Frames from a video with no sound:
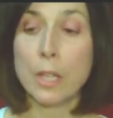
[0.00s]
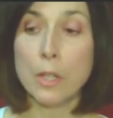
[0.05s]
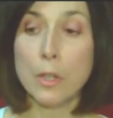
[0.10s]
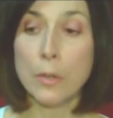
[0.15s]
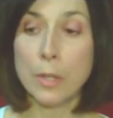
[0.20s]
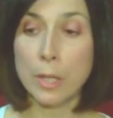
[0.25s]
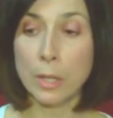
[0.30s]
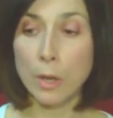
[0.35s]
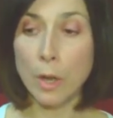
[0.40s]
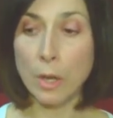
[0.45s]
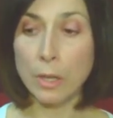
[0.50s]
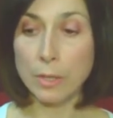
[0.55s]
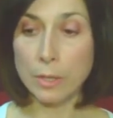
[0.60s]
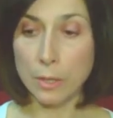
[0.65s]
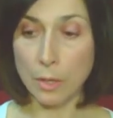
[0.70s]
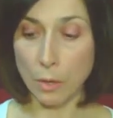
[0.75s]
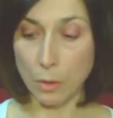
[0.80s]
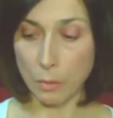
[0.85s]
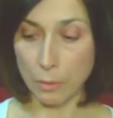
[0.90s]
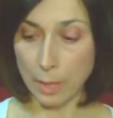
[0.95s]
You can
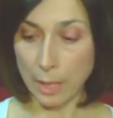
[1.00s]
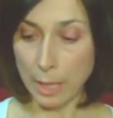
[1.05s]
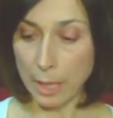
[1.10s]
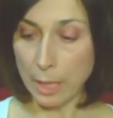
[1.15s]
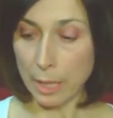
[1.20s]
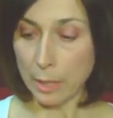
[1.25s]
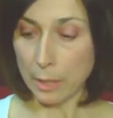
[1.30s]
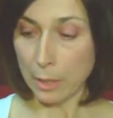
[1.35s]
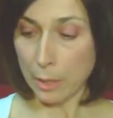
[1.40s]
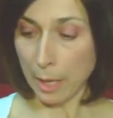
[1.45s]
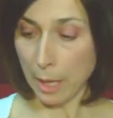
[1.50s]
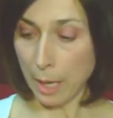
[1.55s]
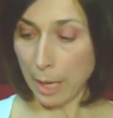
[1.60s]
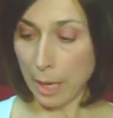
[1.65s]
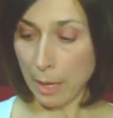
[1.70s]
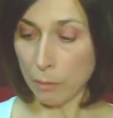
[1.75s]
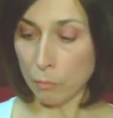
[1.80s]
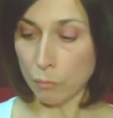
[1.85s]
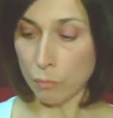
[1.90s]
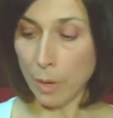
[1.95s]
also
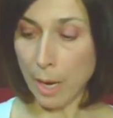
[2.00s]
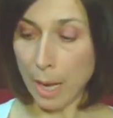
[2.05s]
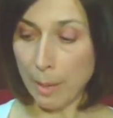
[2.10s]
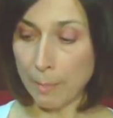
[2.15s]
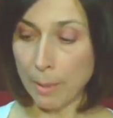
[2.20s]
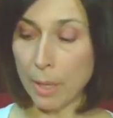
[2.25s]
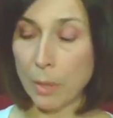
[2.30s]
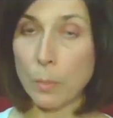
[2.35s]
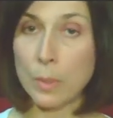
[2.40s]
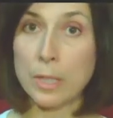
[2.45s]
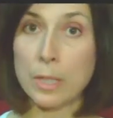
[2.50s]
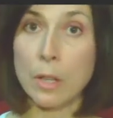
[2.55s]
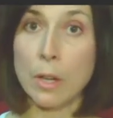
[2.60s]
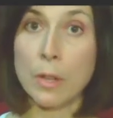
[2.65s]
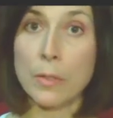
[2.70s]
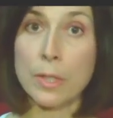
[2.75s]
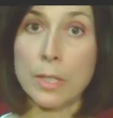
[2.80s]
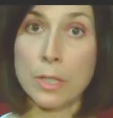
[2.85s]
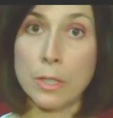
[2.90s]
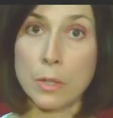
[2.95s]
rub what's
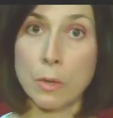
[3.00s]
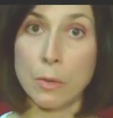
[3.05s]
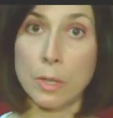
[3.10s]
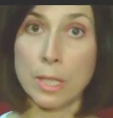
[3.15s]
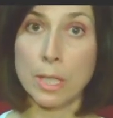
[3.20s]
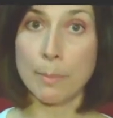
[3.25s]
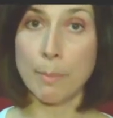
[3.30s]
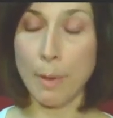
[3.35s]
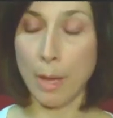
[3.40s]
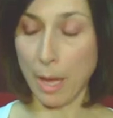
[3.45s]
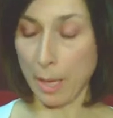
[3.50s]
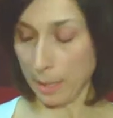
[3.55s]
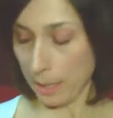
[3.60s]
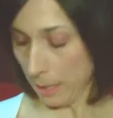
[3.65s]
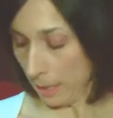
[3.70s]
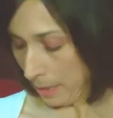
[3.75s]
called the sore spot,